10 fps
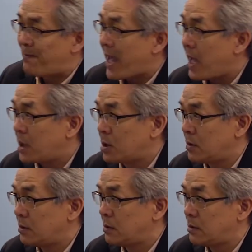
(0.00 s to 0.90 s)

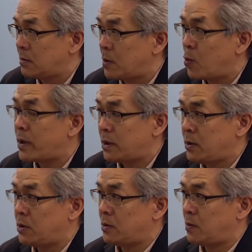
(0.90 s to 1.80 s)
passion for what
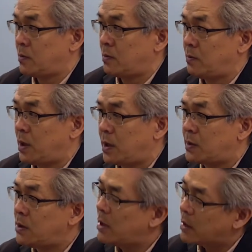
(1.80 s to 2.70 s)
you do
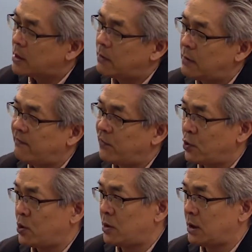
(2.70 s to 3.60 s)
because you have to be
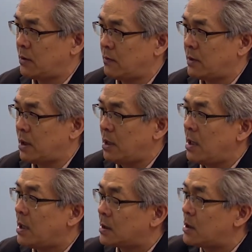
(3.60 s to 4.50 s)
very good with that.
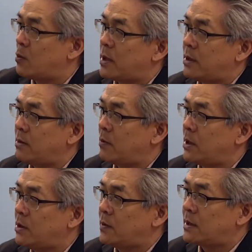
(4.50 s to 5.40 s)
So when
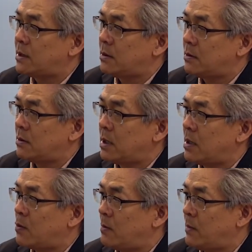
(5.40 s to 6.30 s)
when you sit
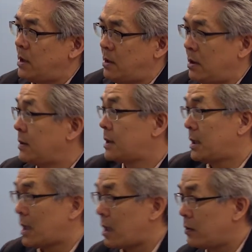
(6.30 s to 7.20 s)
down with me, let's
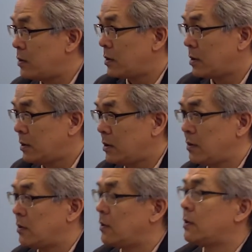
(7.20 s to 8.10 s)
say uh, you're you
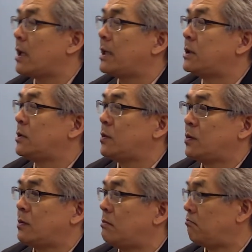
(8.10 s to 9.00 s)
like
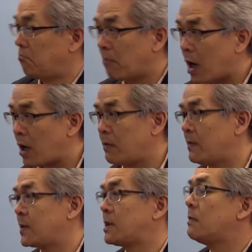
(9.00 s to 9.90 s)
to hire me
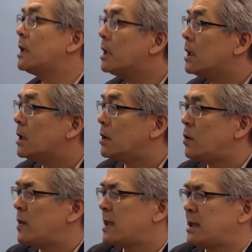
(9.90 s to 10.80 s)
for something,
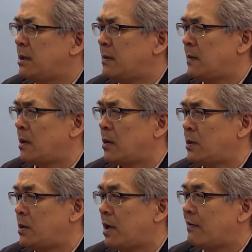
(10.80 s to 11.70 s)
you want to see do
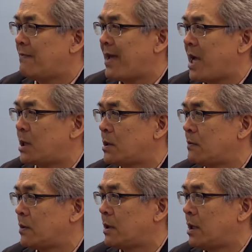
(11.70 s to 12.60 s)
you have the
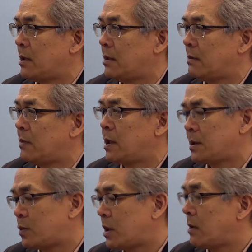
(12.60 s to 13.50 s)
passion for that?
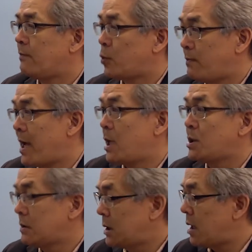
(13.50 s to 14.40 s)
Because with
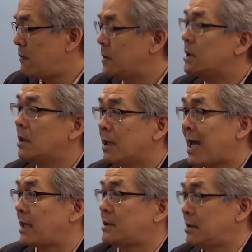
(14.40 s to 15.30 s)
passion comes
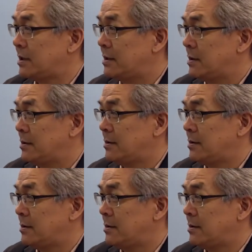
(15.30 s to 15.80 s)
excellence,